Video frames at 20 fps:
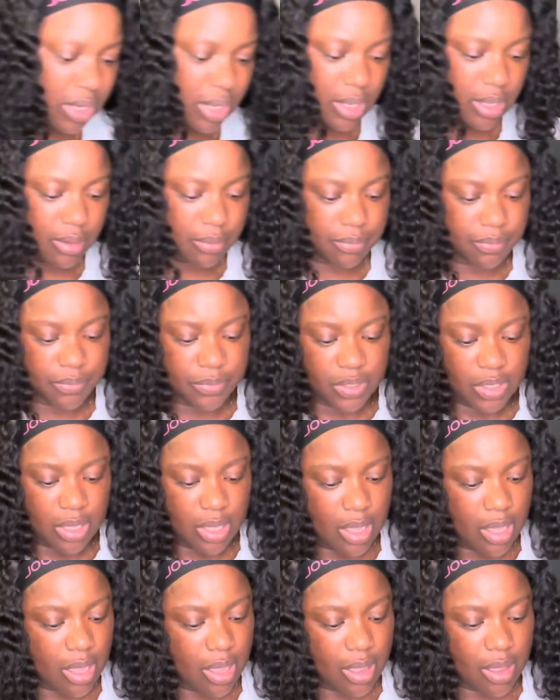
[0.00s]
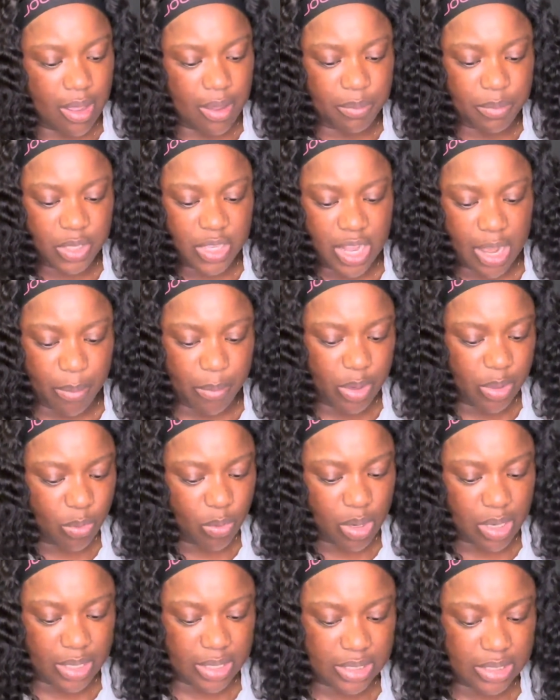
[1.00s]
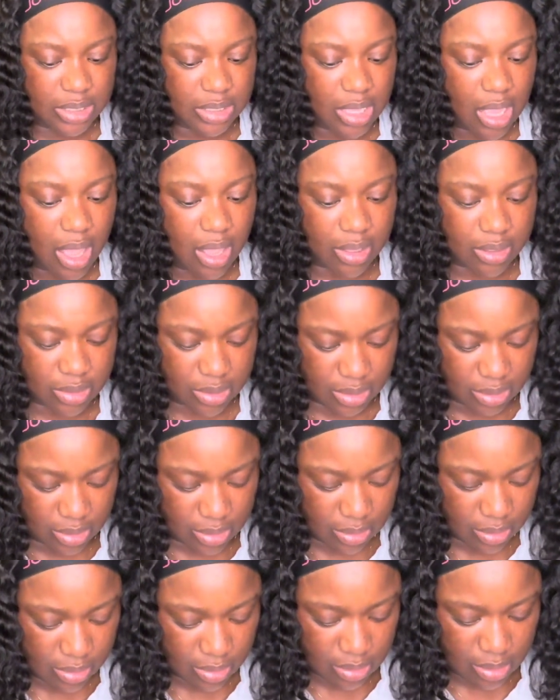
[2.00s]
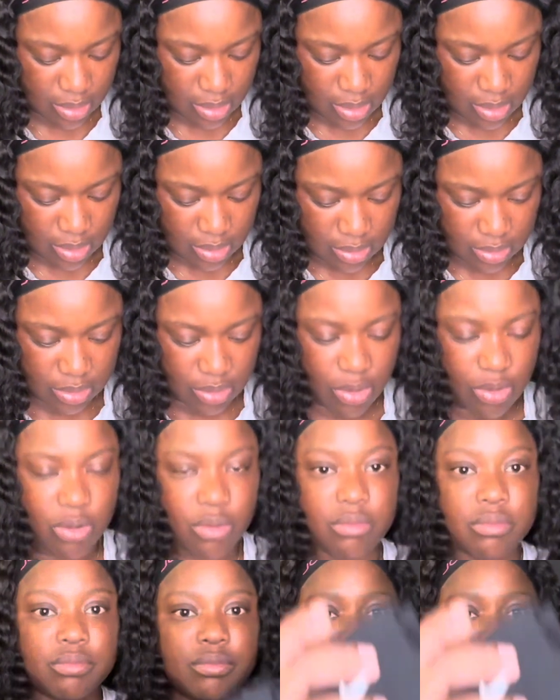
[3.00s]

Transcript: yeah. Um, Cameron wanted socks. So